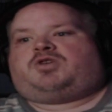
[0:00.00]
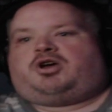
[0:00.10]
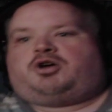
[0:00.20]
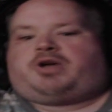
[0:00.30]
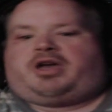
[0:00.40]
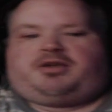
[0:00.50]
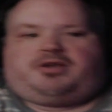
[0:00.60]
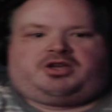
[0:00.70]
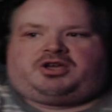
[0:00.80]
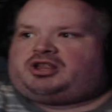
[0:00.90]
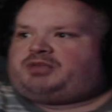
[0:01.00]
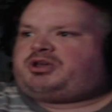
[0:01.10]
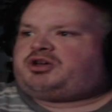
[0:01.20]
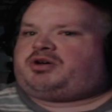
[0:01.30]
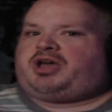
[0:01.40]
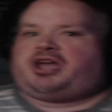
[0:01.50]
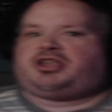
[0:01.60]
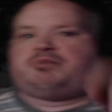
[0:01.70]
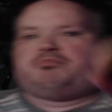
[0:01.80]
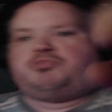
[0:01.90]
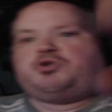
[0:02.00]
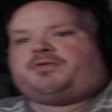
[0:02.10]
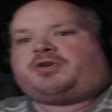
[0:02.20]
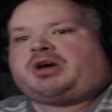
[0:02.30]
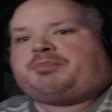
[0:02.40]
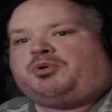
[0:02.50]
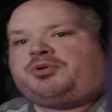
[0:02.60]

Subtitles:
Okay. Let me go ahead and move a couple of